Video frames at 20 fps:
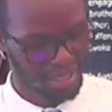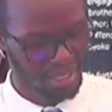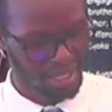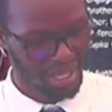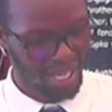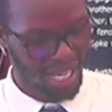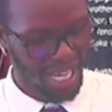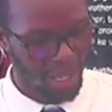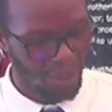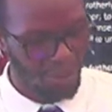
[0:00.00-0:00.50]

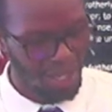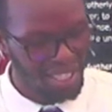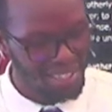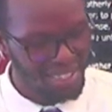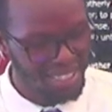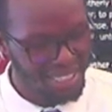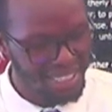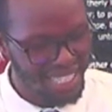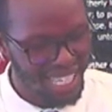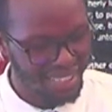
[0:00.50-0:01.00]
How has
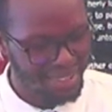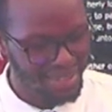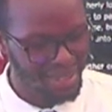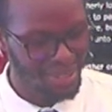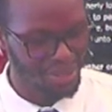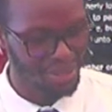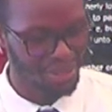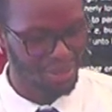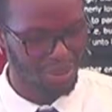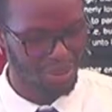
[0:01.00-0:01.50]
he done
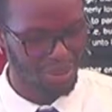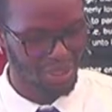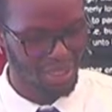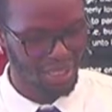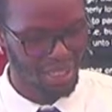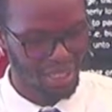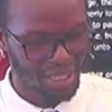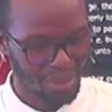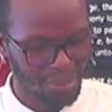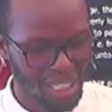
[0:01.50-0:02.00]
so?
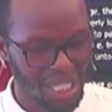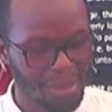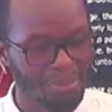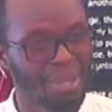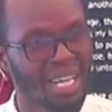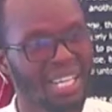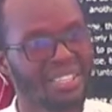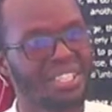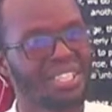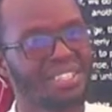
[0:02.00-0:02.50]
By
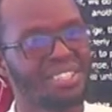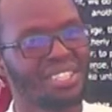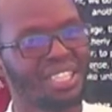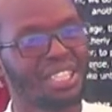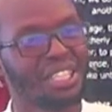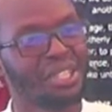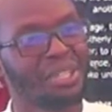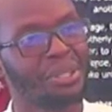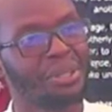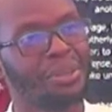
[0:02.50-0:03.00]
purchasing
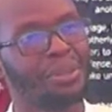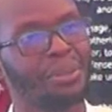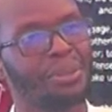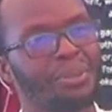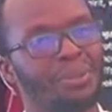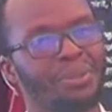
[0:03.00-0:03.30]
you,